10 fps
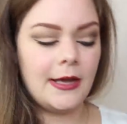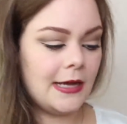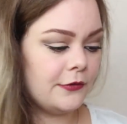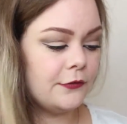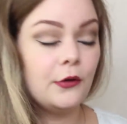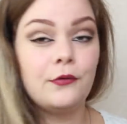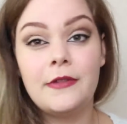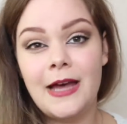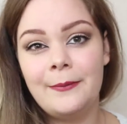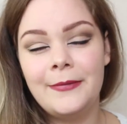I have a few of
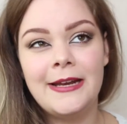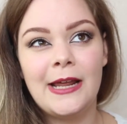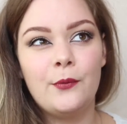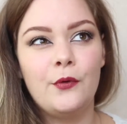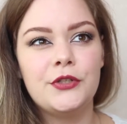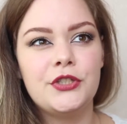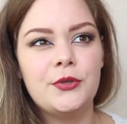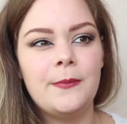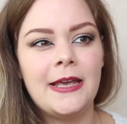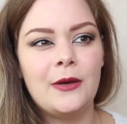them, and I want
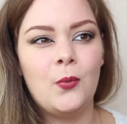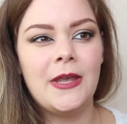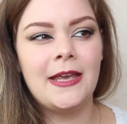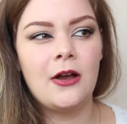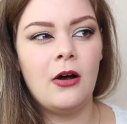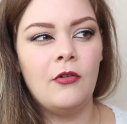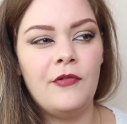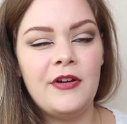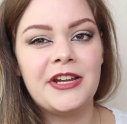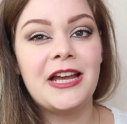to make a week of
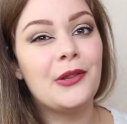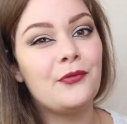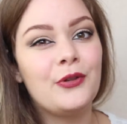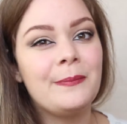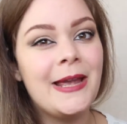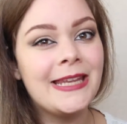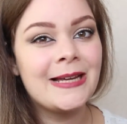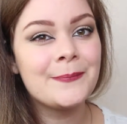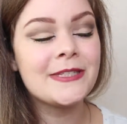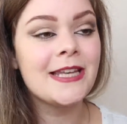very colorful
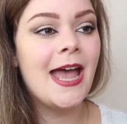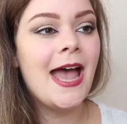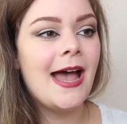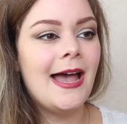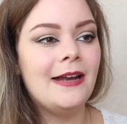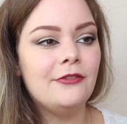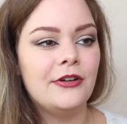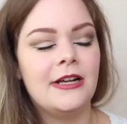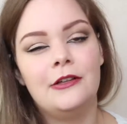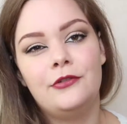makeups and
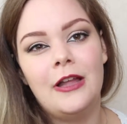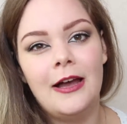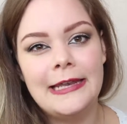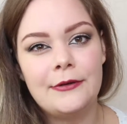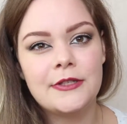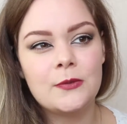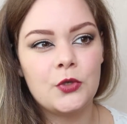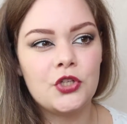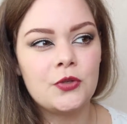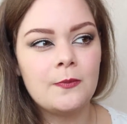very colorful eye looks,
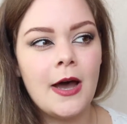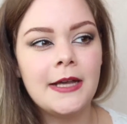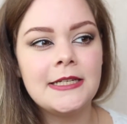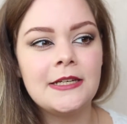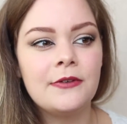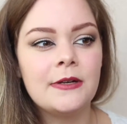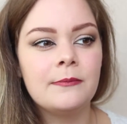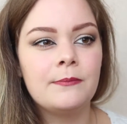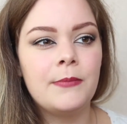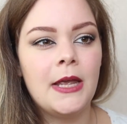which might
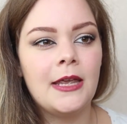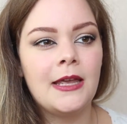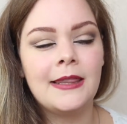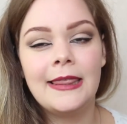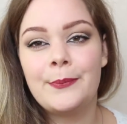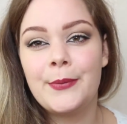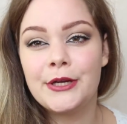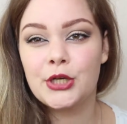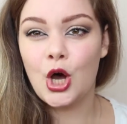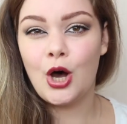even be a little
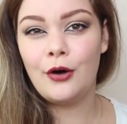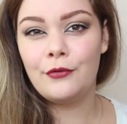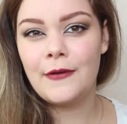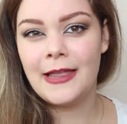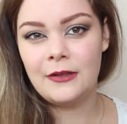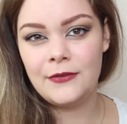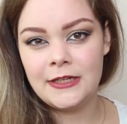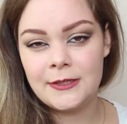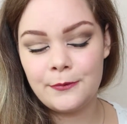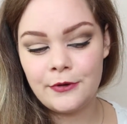bit of
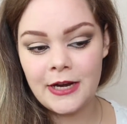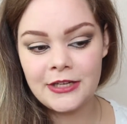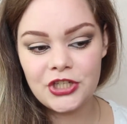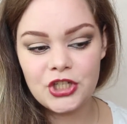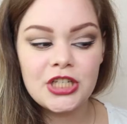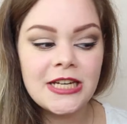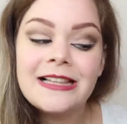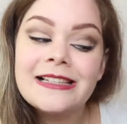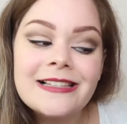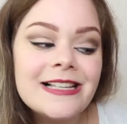Halloween
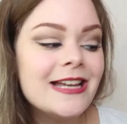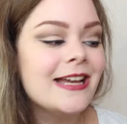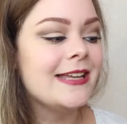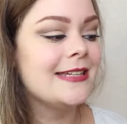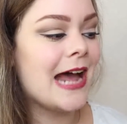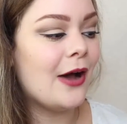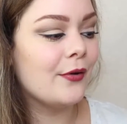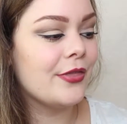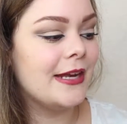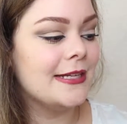inspirational
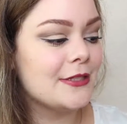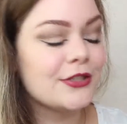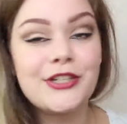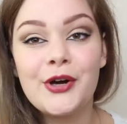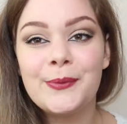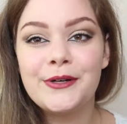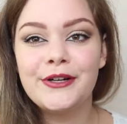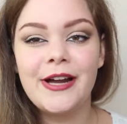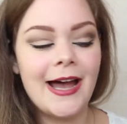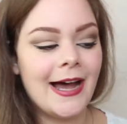now that it's
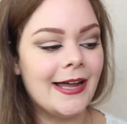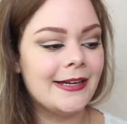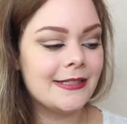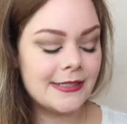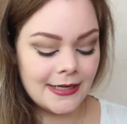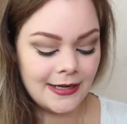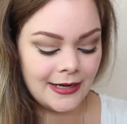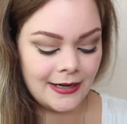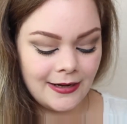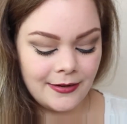October, and
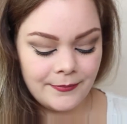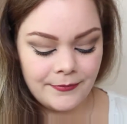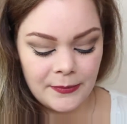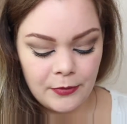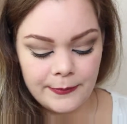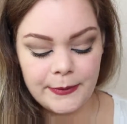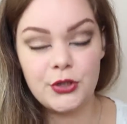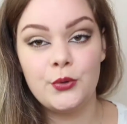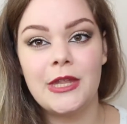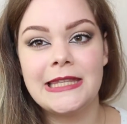I probably
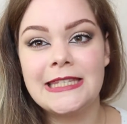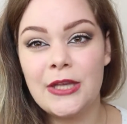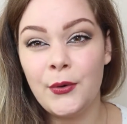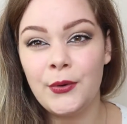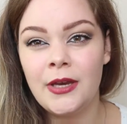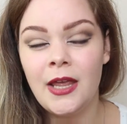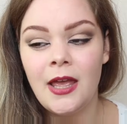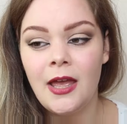do that soon.